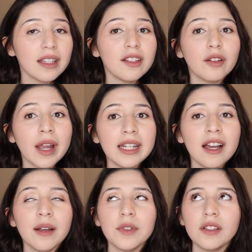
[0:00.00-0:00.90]
So right
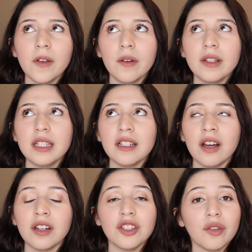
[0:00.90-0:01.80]
now I'm just focusing
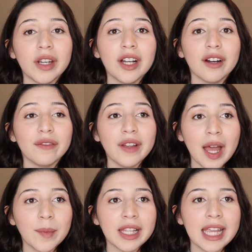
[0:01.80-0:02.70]
on enjoying our
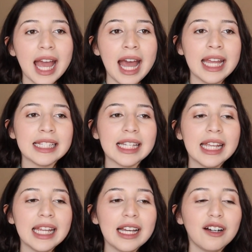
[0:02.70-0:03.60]
family and
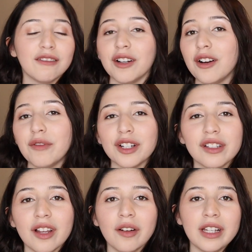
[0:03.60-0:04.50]
we're, we're
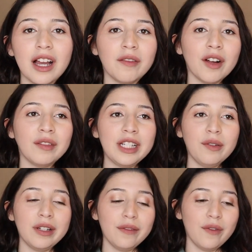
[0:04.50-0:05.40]
so young, we're only
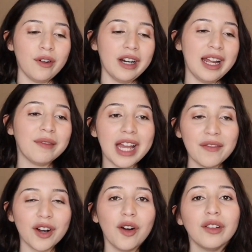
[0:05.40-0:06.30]
24, and we have
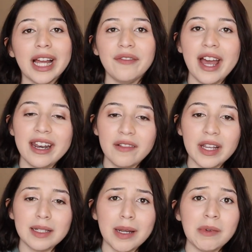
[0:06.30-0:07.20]
our whole life ahead of
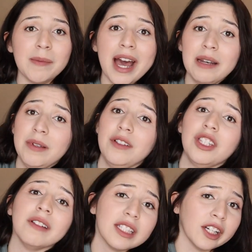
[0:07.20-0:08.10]
us. My mom had me when
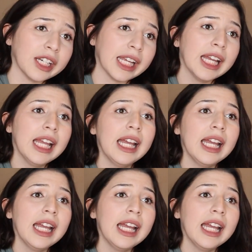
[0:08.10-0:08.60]
she was 30.